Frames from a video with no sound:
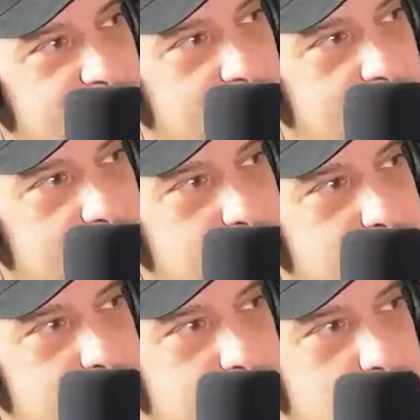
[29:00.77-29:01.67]
for a
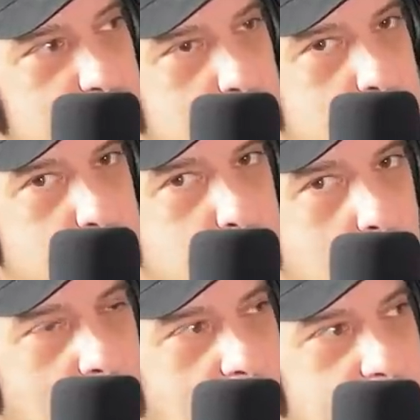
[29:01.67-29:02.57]

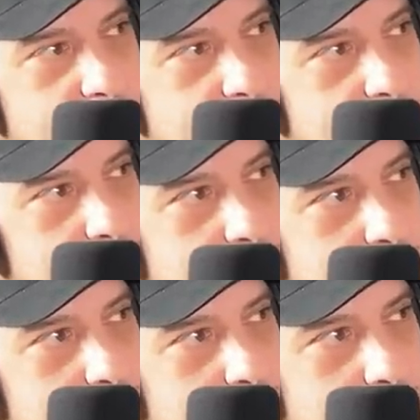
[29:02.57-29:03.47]
truck heist,
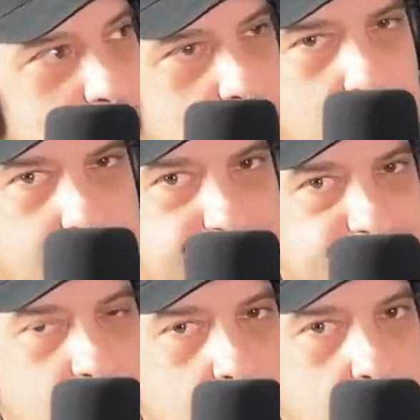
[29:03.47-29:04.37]
a, a,
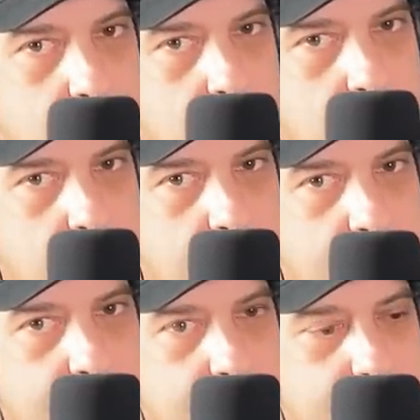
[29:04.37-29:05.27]
um,
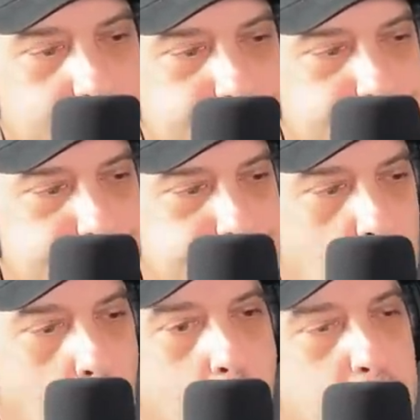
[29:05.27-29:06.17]
a uh,
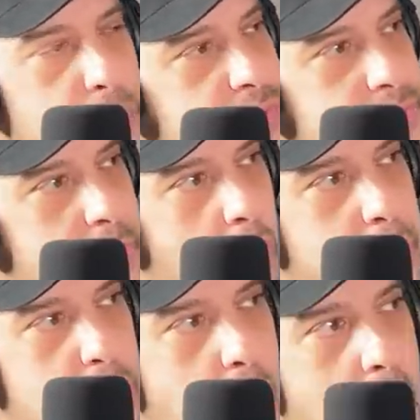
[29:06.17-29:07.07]
armored
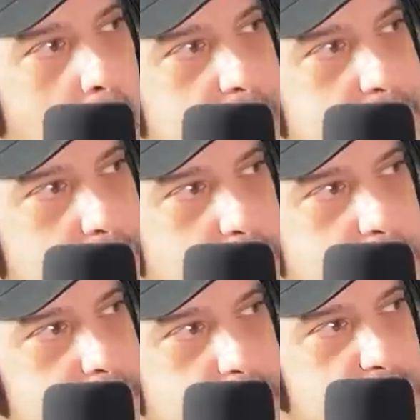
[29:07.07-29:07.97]
armored car heist where
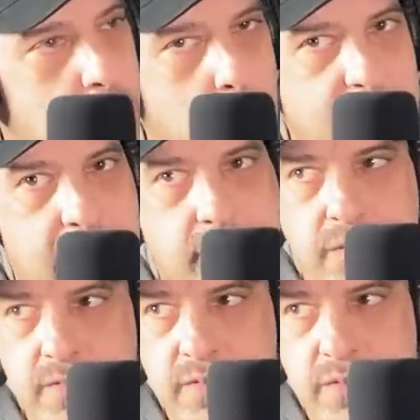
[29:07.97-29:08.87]
he stole like
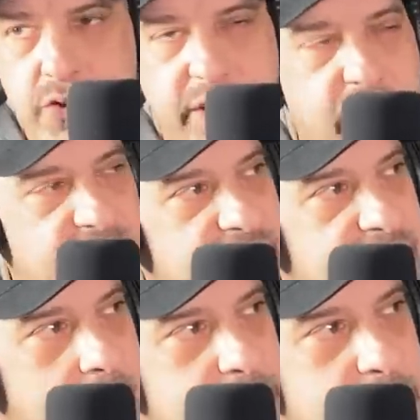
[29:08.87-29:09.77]
three hundred fifty
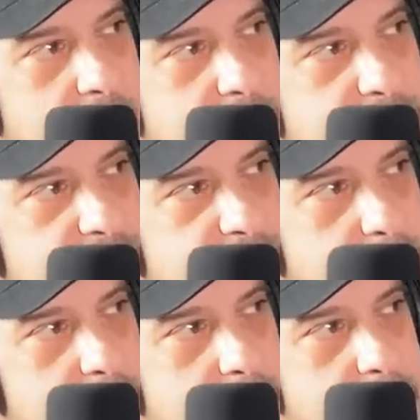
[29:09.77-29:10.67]
thousand dollars
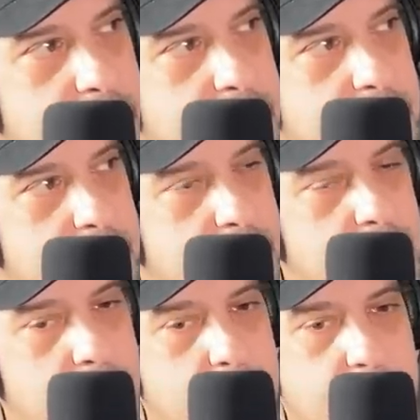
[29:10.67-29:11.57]
from a,
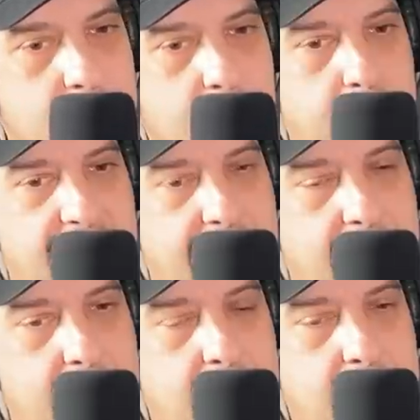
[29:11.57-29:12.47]
a a bank
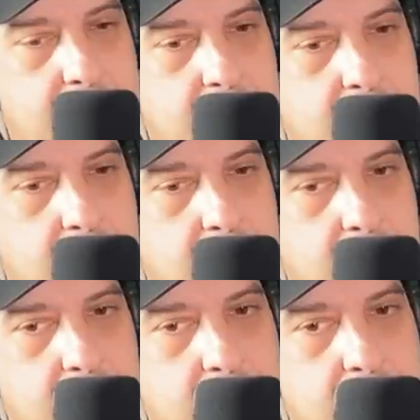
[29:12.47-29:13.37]

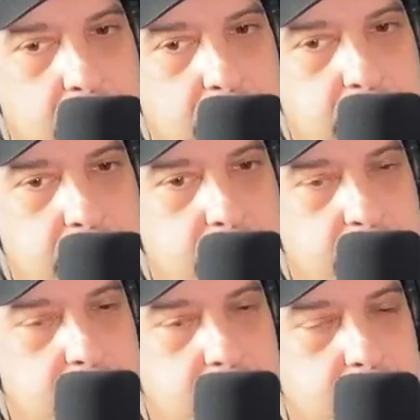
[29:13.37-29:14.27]
uh,
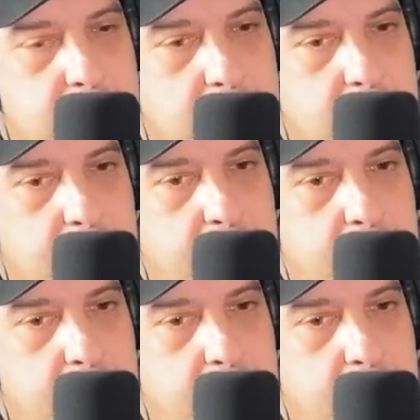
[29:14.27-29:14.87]
a, a,